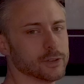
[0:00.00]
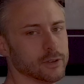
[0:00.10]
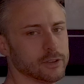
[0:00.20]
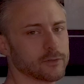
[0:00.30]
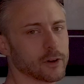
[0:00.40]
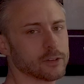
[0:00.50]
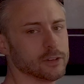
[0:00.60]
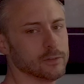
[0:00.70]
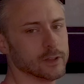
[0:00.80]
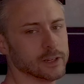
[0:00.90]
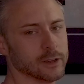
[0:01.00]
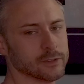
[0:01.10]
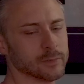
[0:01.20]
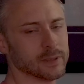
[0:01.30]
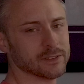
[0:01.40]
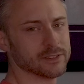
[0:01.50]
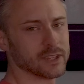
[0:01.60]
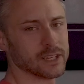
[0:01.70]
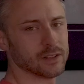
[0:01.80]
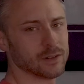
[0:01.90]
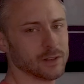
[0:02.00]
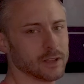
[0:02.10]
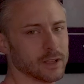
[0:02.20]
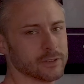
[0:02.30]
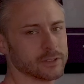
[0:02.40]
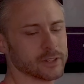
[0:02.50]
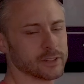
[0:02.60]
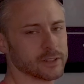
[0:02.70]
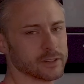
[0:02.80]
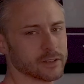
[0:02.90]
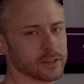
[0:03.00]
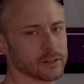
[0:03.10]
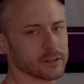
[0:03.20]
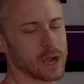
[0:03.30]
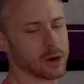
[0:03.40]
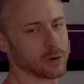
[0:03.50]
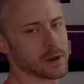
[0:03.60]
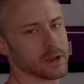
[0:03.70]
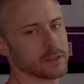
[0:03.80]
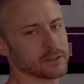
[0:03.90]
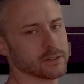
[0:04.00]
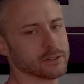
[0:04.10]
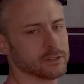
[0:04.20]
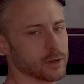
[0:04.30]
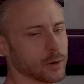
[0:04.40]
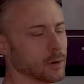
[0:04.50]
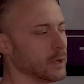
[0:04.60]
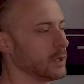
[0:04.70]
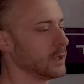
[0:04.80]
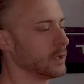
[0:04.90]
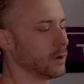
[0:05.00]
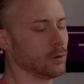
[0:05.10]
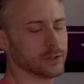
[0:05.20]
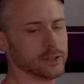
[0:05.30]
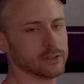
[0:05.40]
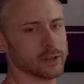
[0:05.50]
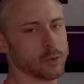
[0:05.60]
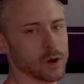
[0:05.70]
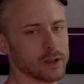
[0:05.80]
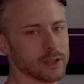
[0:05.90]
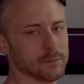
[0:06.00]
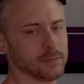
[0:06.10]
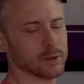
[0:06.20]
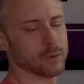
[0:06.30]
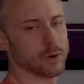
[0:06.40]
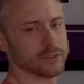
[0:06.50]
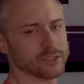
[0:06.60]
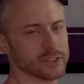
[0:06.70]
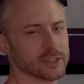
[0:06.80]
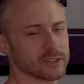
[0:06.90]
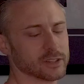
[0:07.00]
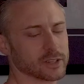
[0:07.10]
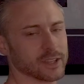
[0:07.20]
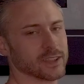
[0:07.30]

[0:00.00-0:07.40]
So these first two videos have been single statistic power ratings. So only using one input, one statistic.